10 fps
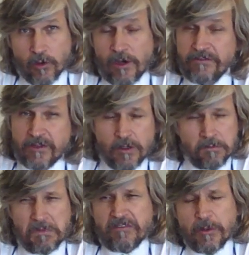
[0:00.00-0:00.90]
No?
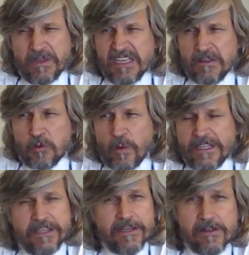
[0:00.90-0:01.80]
After being
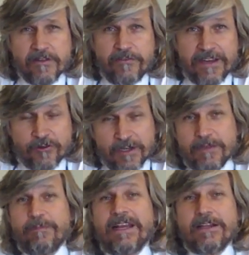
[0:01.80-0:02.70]
20 years in Fair
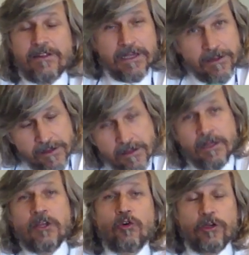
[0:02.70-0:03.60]
Trade, many things,
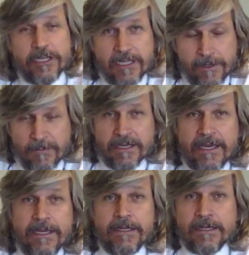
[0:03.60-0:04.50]
you hear them
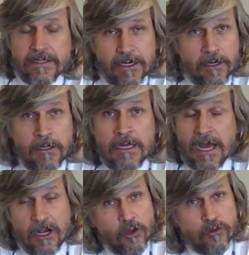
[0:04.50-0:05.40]
again, and there are
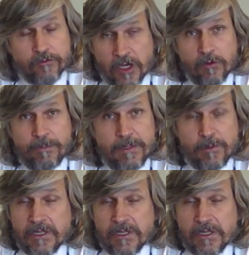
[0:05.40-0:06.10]
a lot of young people.